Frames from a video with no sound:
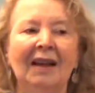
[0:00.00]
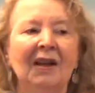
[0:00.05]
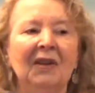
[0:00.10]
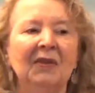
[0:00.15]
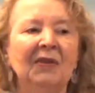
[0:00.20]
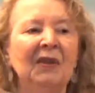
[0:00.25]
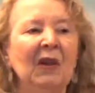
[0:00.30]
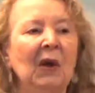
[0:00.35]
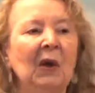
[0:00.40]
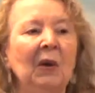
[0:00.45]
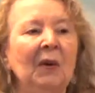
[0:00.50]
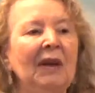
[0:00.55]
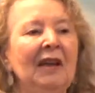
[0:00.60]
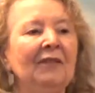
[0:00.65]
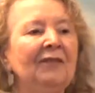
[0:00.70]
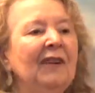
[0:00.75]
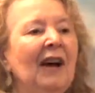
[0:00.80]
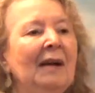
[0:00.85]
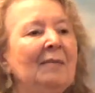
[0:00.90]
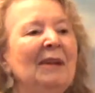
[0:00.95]
So
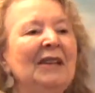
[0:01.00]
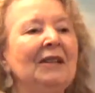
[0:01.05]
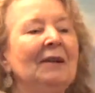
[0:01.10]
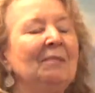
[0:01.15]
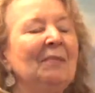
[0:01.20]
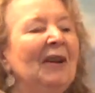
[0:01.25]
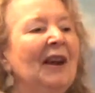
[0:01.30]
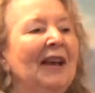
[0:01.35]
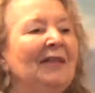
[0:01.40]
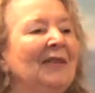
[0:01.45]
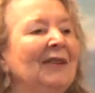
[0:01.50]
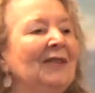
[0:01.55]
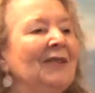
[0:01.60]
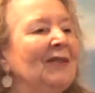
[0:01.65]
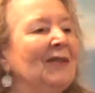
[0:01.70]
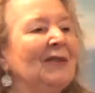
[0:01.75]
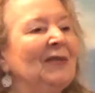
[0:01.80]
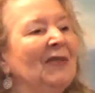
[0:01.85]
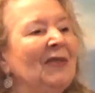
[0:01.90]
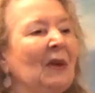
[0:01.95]
if I'm in the
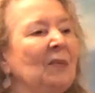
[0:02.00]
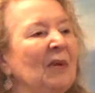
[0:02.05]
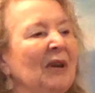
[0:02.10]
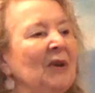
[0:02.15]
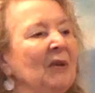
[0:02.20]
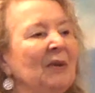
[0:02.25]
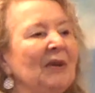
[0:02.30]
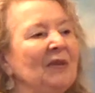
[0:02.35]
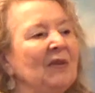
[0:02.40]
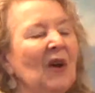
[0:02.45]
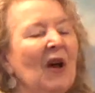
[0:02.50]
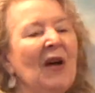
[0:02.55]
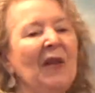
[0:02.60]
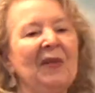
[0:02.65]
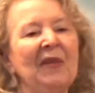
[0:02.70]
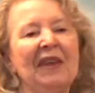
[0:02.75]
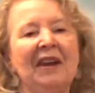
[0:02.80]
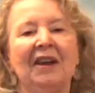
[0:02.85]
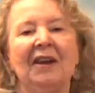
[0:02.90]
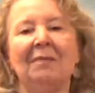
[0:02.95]
presence of someone who is
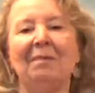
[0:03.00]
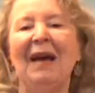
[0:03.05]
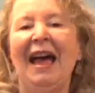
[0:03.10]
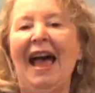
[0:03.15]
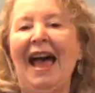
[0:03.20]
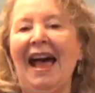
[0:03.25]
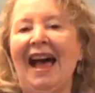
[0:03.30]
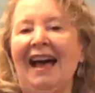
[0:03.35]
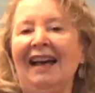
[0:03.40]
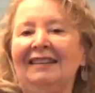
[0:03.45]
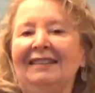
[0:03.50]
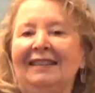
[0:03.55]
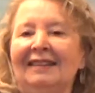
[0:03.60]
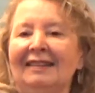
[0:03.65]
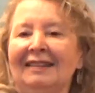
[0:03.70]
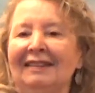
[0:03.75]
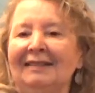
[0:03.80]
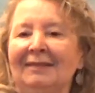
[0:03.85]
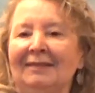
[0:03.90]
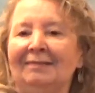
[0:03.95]
on their
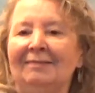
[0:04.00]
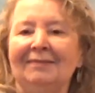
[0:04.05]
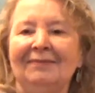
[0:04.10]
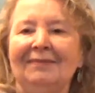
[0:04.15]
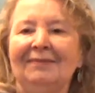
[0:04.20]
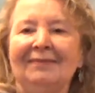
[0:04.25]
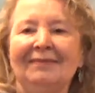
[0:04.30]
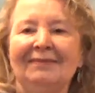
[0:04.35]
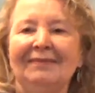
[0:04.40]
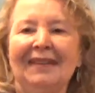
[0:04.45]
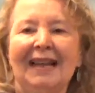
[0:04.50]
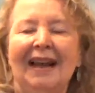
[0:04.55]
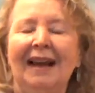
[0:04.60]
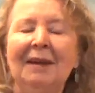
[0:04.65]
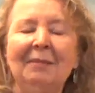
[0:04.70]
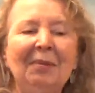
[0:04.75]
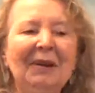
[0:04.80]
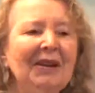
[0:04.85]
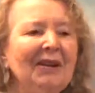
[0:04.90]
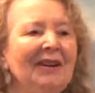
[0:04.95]
path,
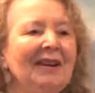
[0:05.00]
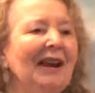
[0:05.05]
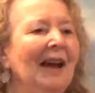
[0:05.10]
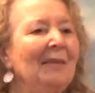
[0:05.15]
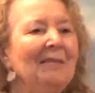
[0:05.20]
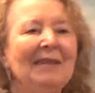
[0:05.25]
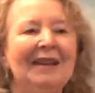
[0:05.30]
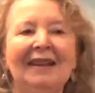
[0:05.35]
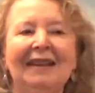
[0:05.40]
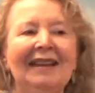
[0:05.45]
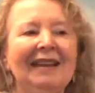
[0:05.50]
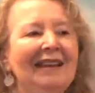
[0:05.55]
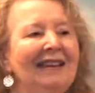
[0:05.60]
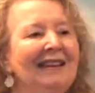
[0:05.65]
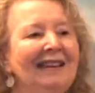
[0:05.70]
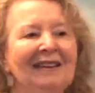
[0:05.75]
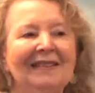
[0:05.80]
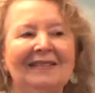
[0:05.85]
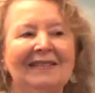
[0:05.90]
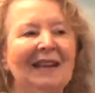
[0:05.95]
I better not make
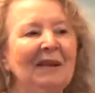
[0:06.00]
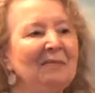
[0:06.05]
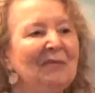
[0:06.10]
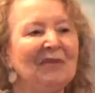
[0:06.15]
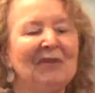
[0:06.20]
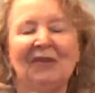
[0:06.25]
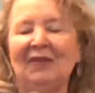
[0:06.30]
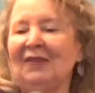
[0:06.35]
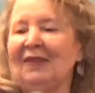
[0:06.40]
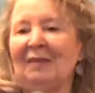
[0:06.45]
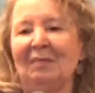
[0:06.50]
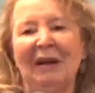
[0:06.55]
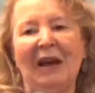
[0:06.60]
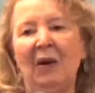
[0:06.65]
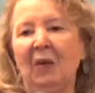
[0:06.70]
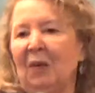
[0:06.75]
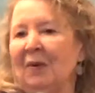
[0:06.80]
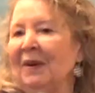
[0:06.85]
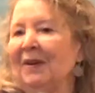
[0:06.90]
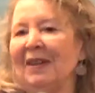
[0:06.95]
any assumptions
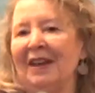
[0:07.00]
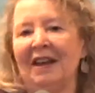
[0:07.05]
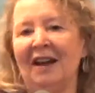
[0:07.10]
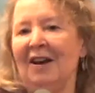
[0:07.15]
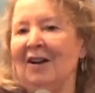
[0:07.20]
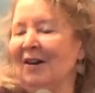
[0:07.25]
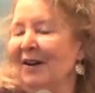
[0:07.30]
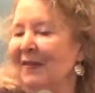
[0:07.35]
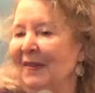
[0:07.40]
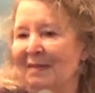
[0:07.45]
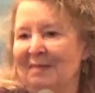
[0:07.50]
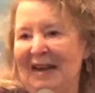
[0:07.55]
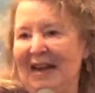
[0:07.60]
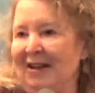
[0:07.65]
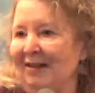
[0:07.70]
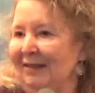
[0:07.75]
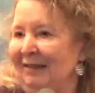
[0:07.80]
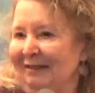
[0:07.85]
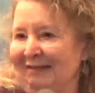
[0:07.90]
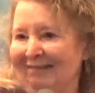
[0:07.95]
about where they are on the
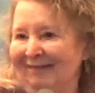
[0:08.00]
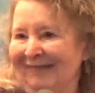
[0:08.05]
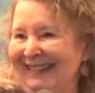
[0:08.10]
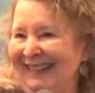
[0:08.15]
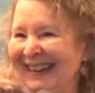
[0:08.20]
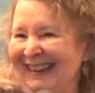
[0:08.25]
mountain.